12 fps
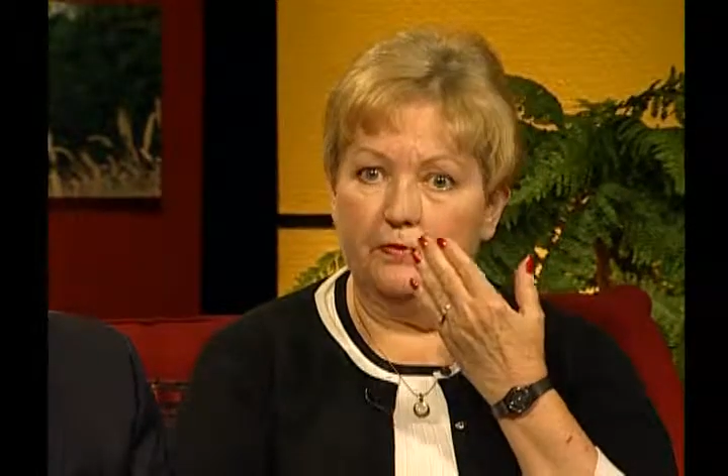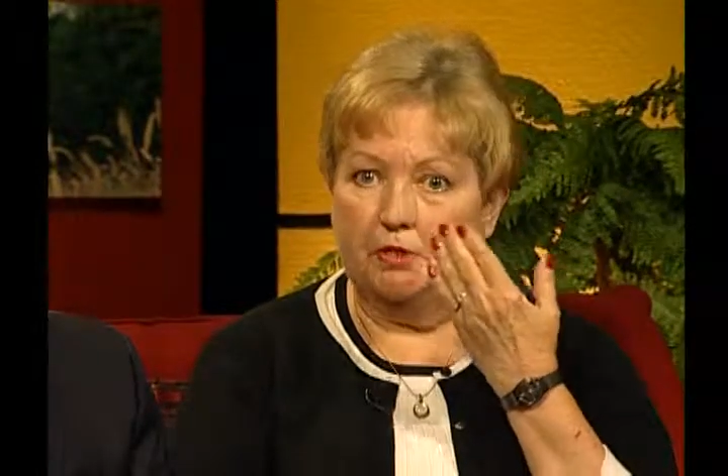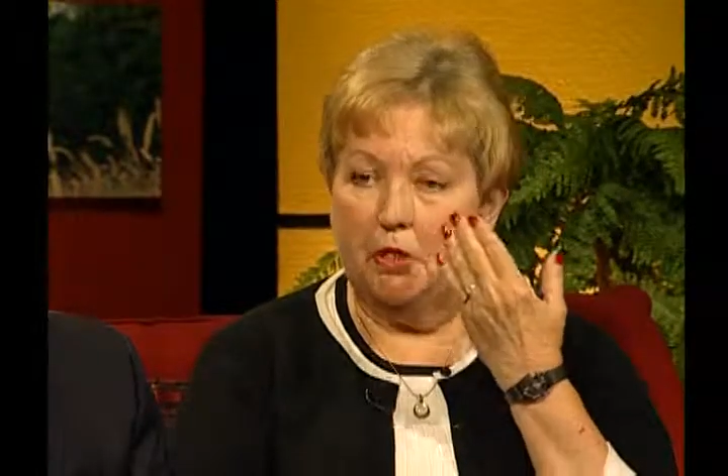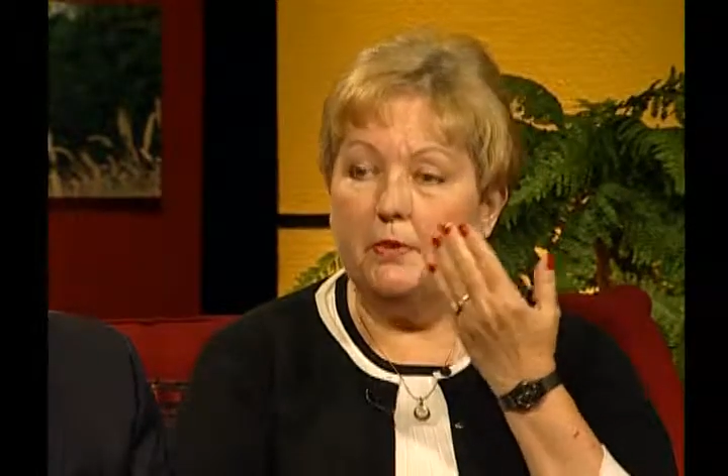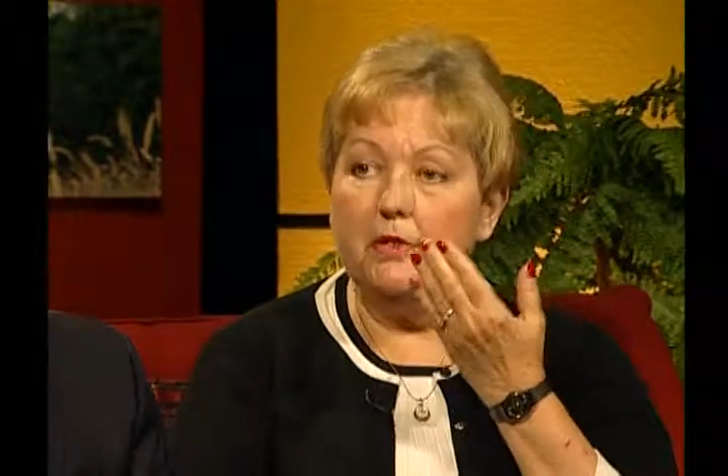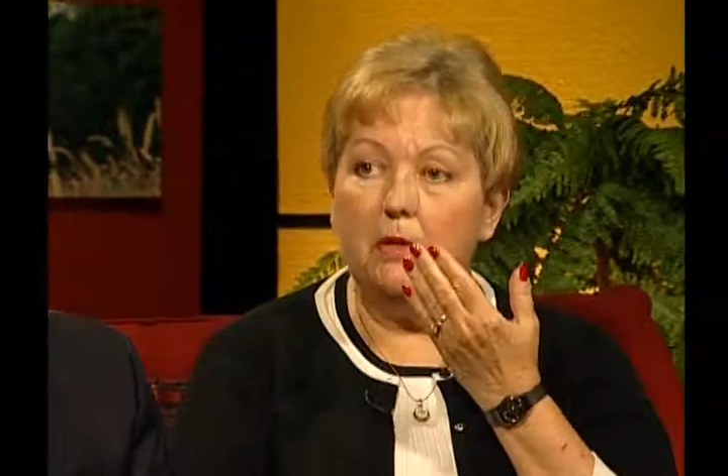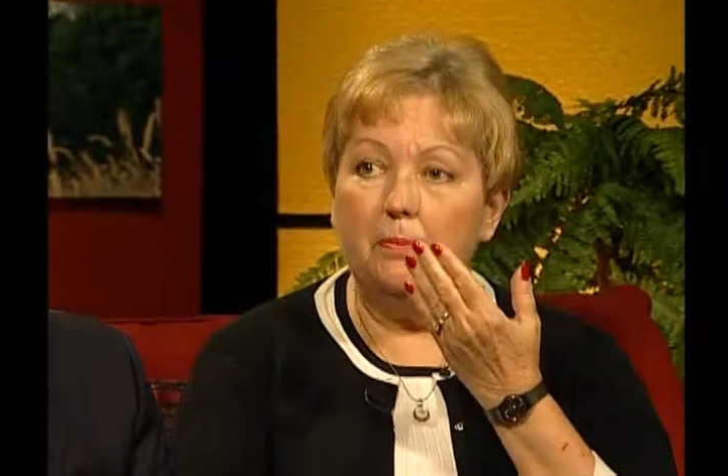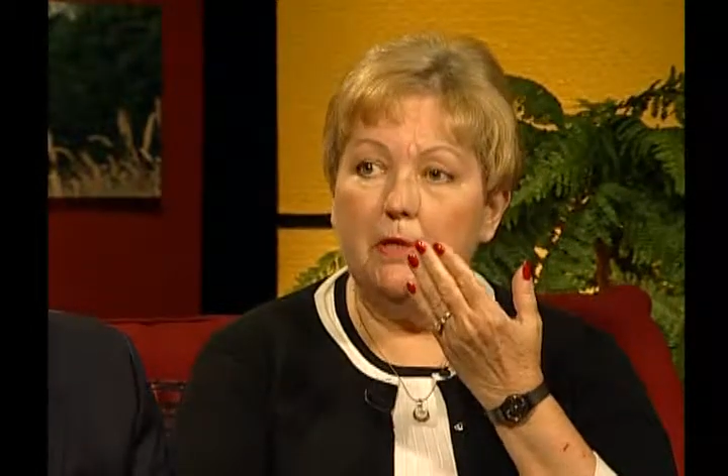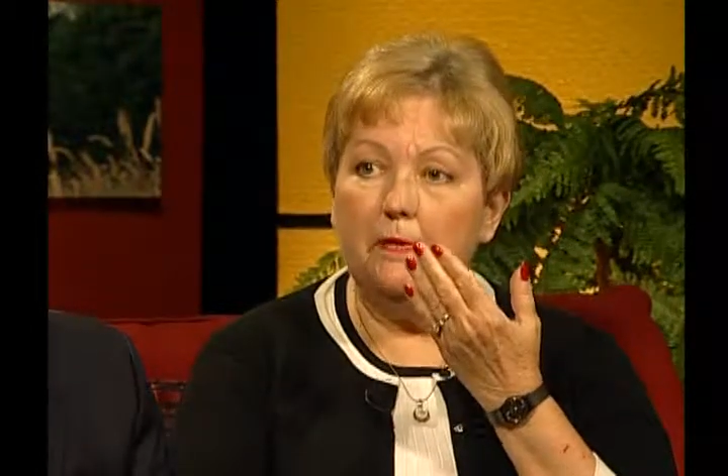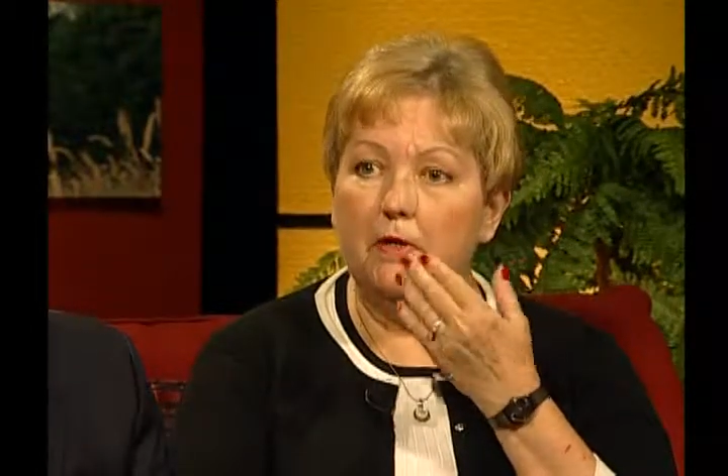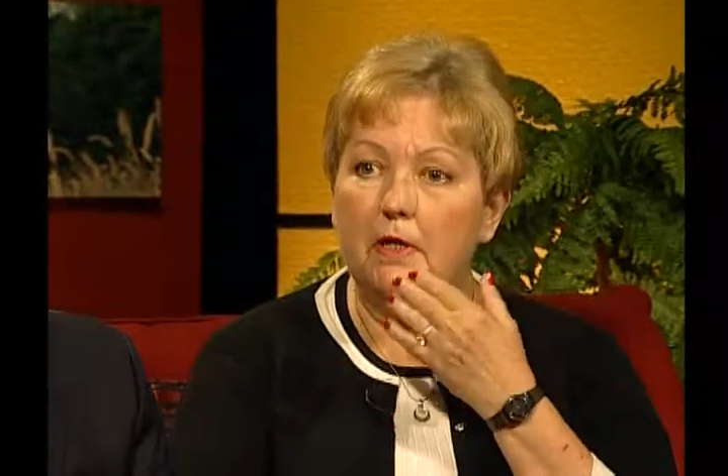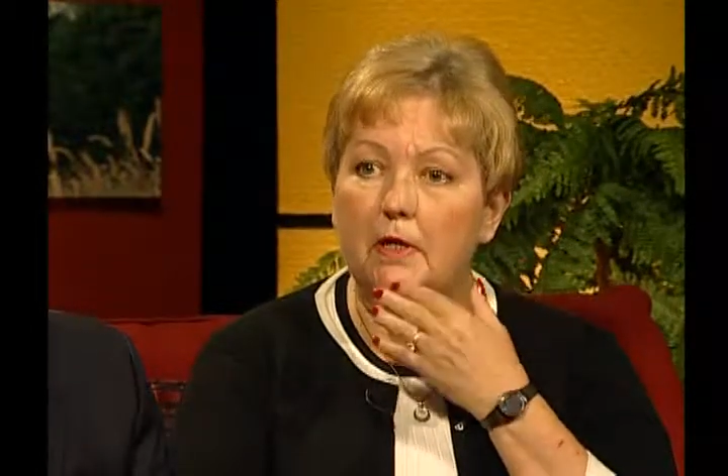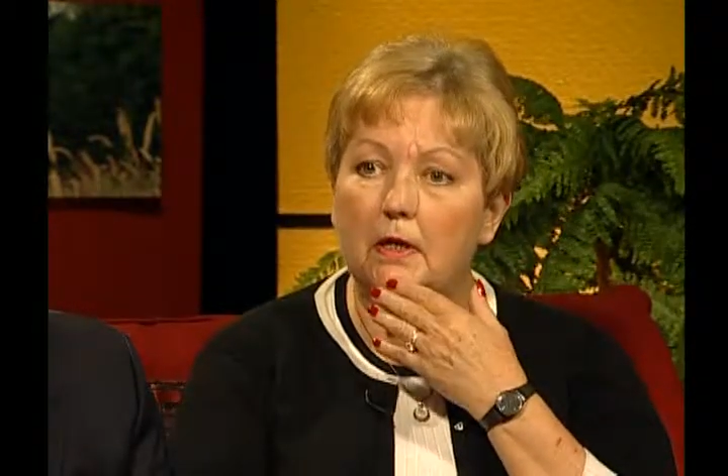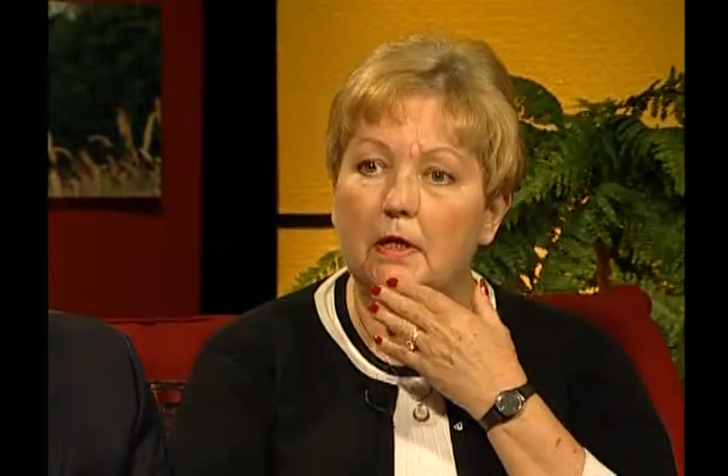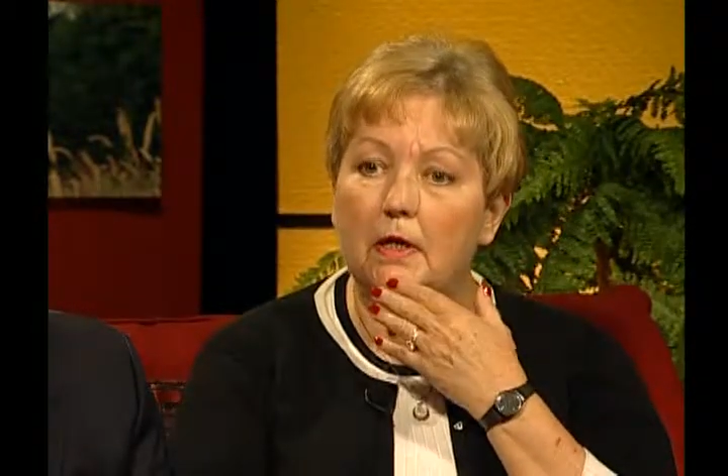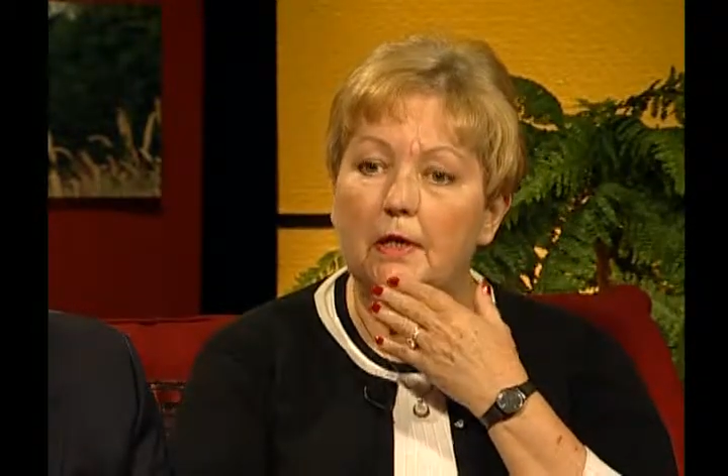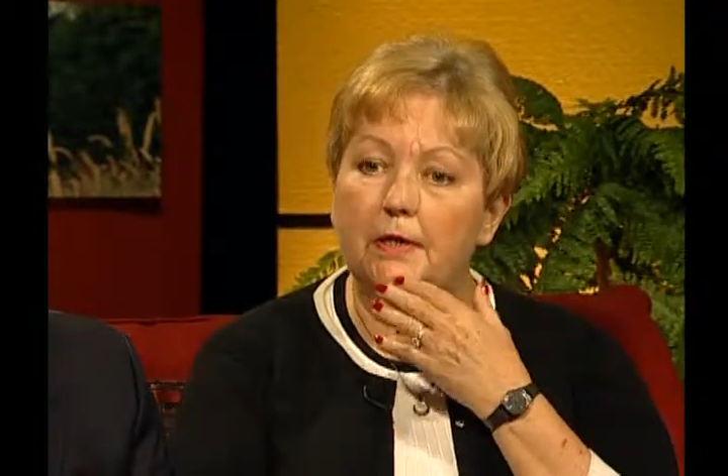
so deep in there.